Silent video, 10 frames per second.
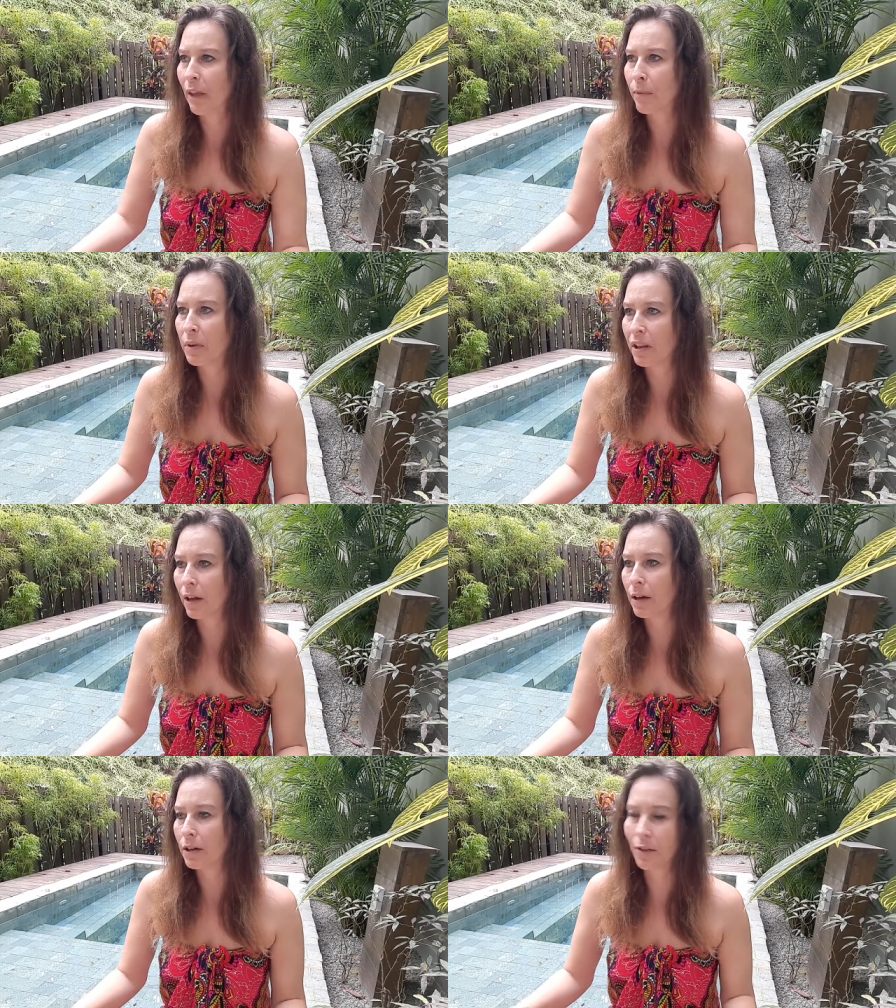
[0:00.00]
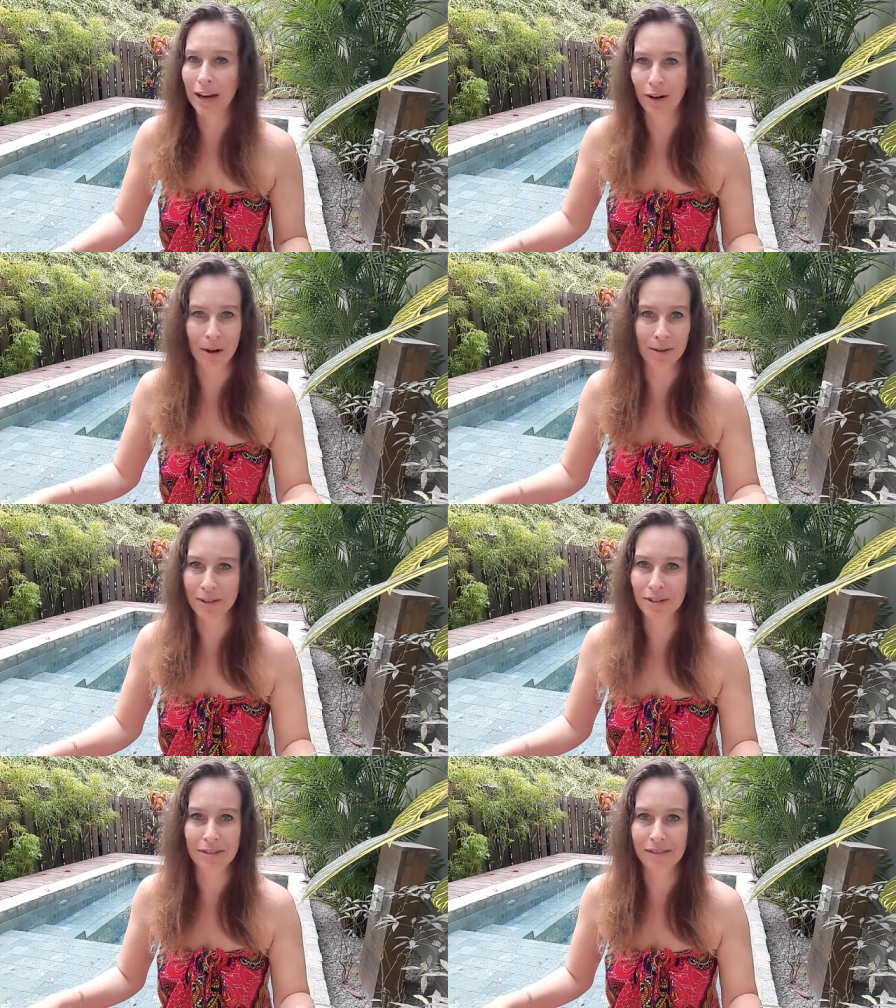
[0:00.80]
with uh, great
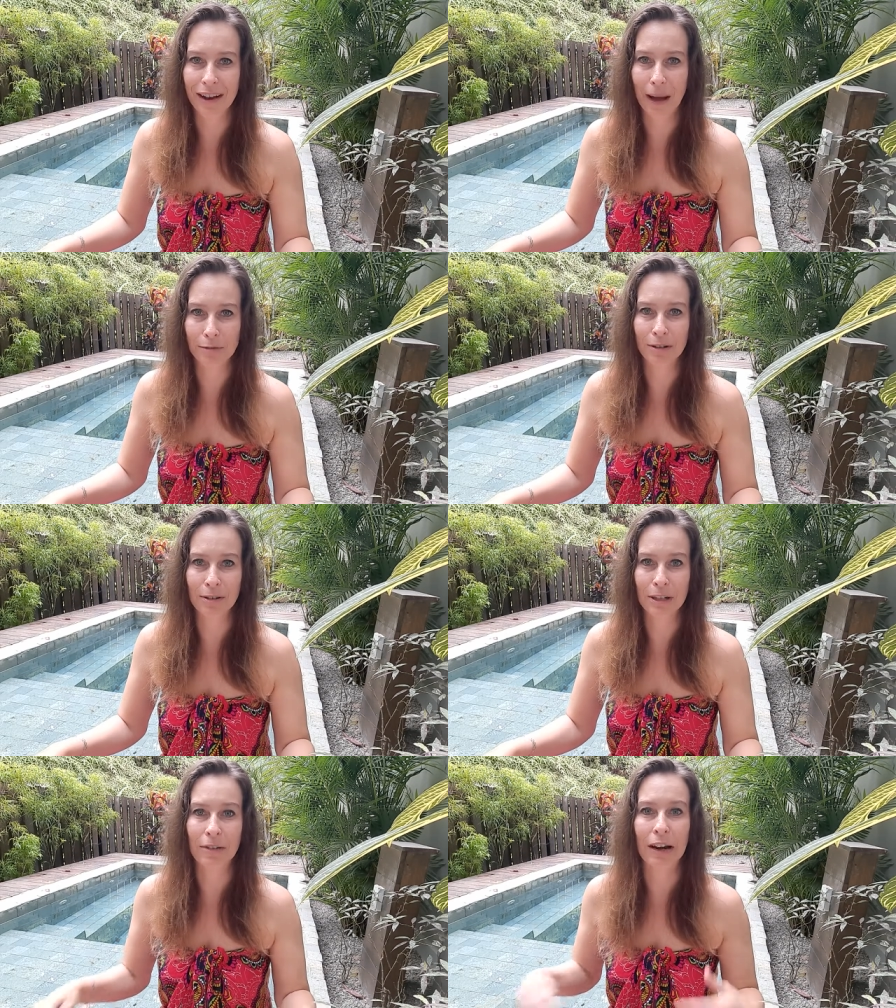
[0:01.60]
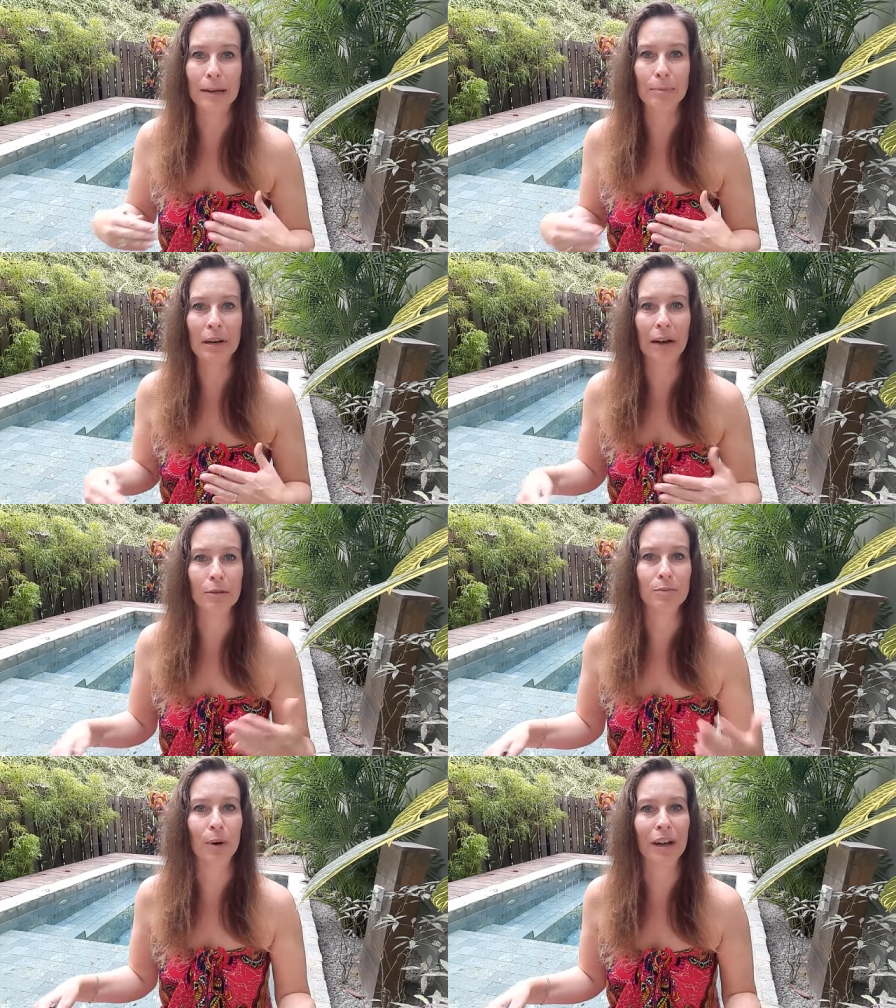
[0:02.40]
owners, absolutely great, but I
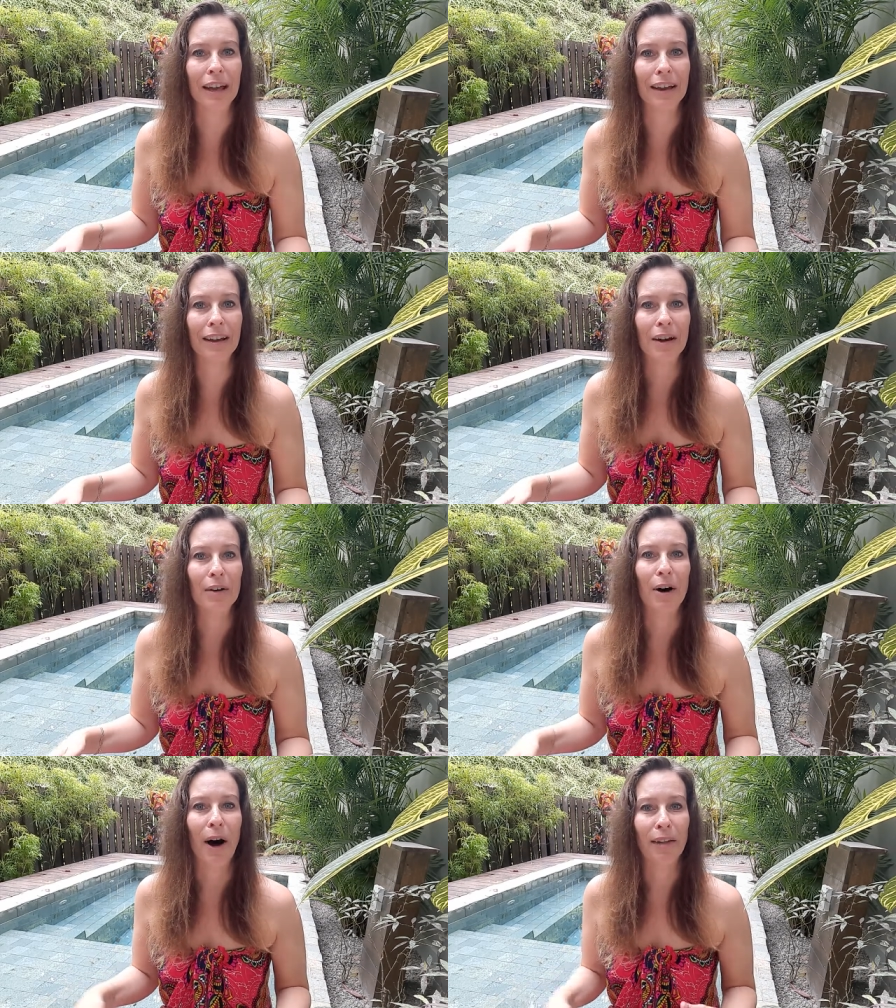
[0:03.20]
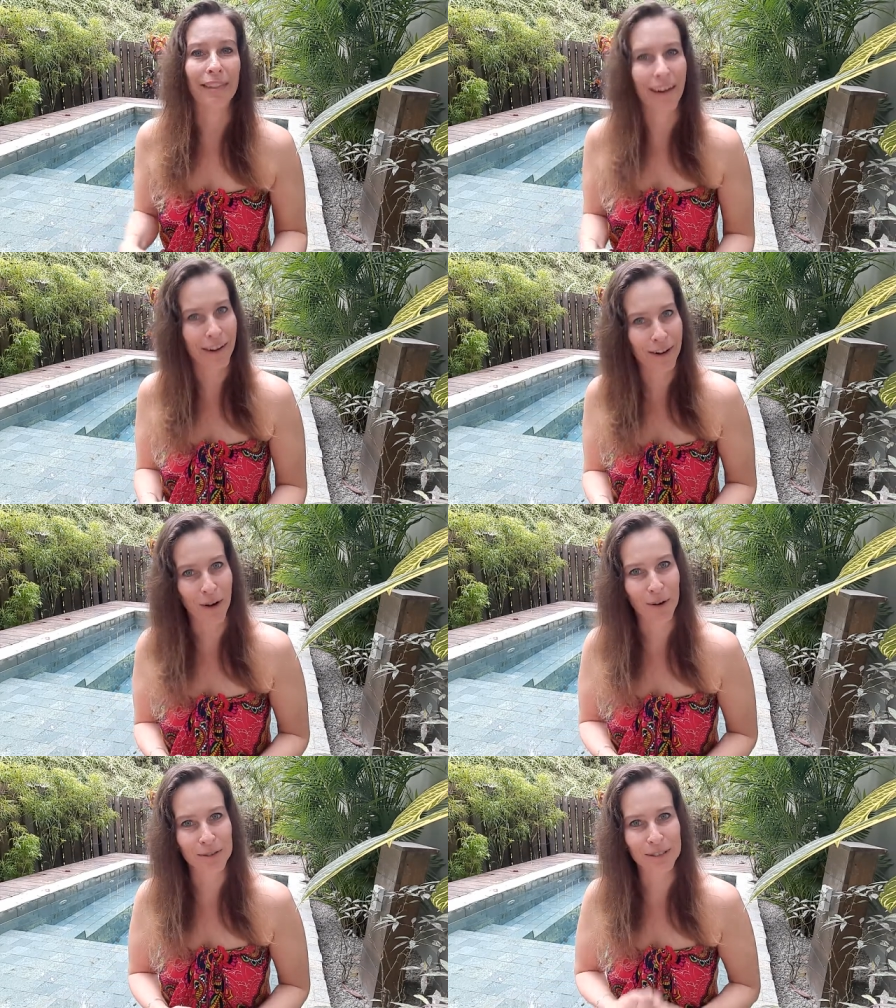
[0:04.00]
was working on their
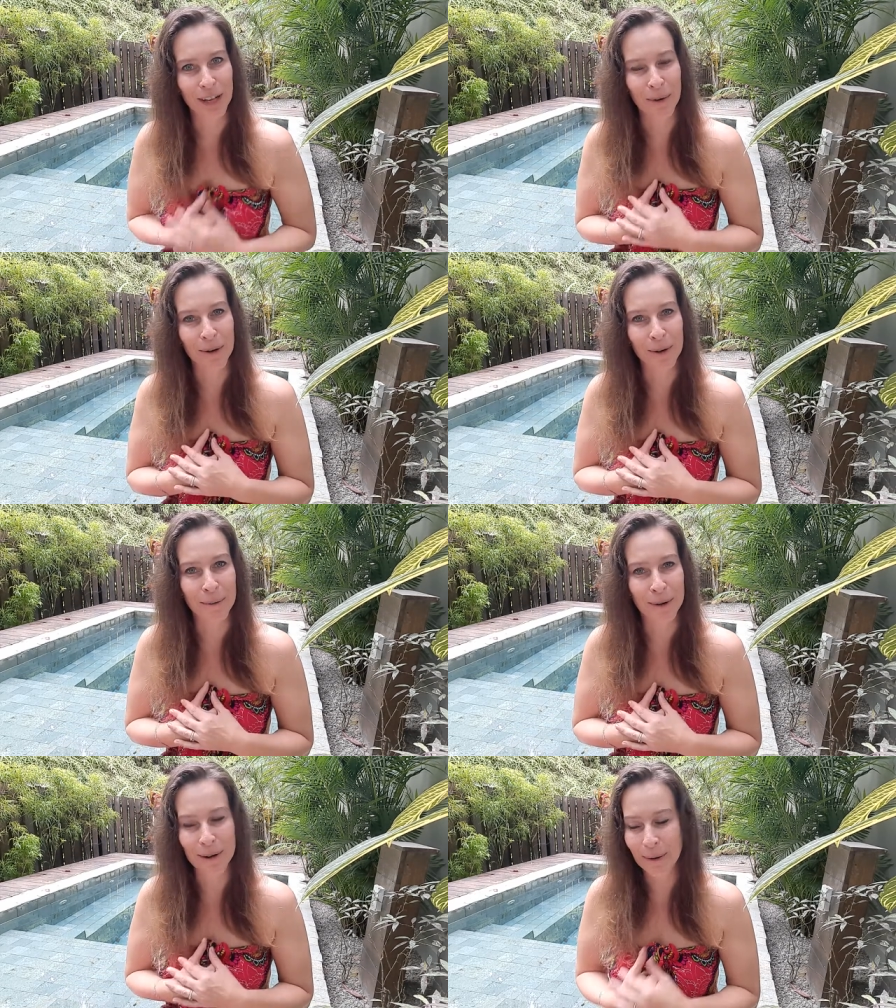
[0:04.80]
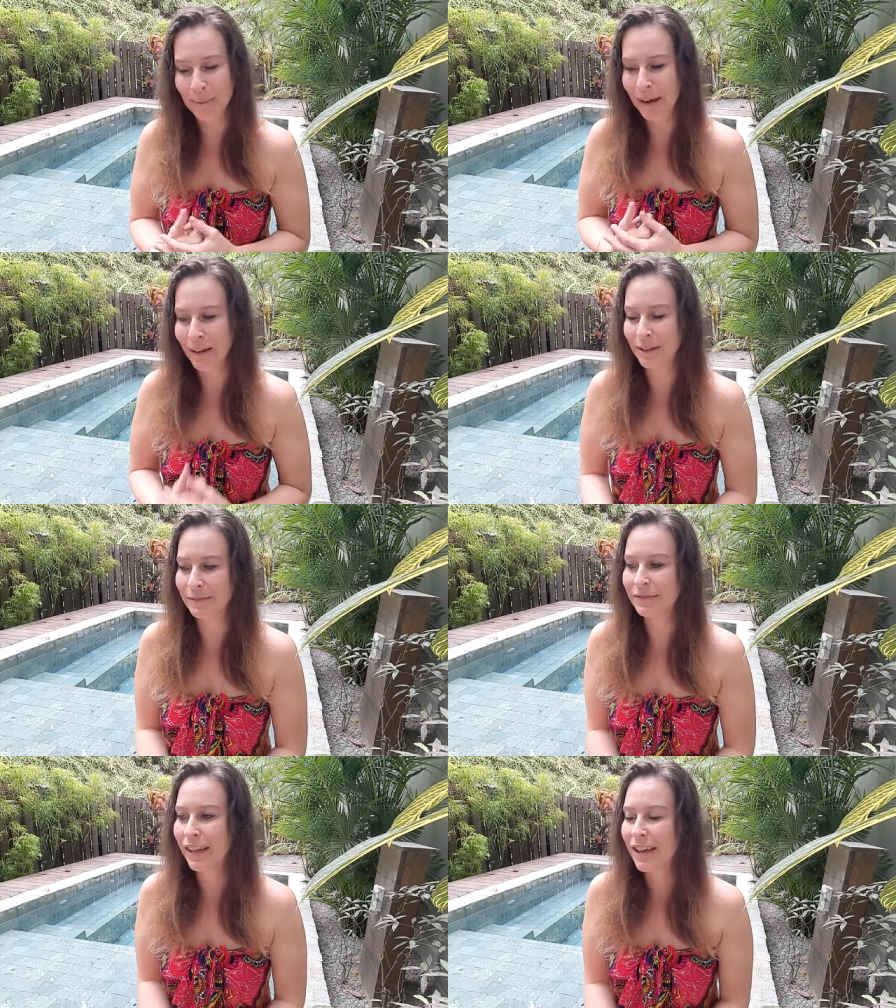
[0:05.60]
goals and I wanted to work on my own.